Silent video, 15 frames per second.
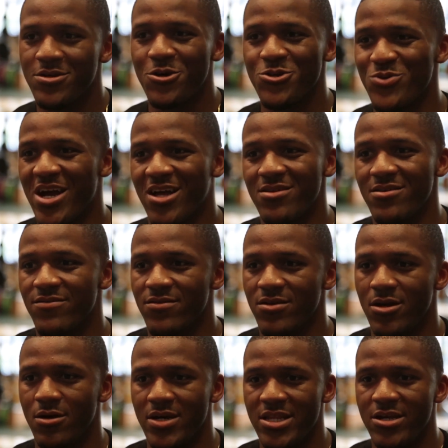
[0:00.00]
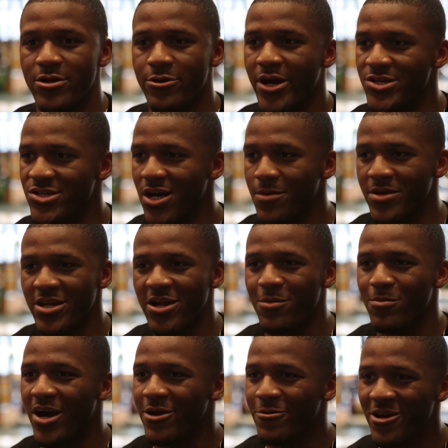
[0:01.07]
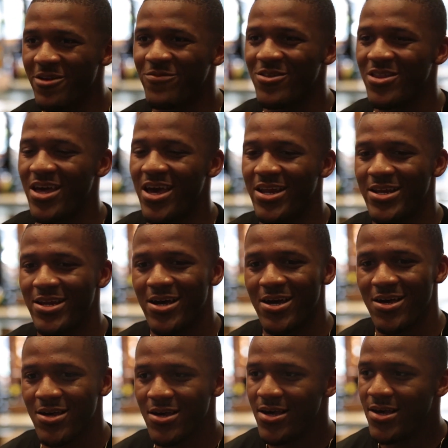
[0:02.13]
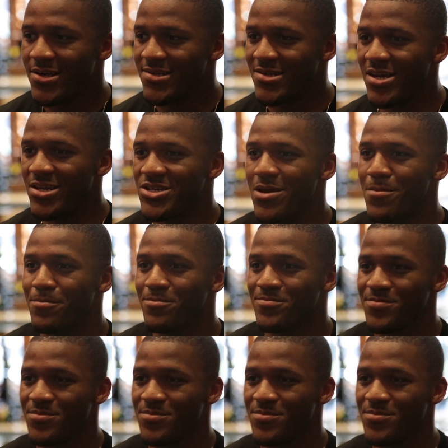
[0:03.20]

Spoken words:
Coach Radcliffe. He did a great job getting everybody ready for that and staying in shape.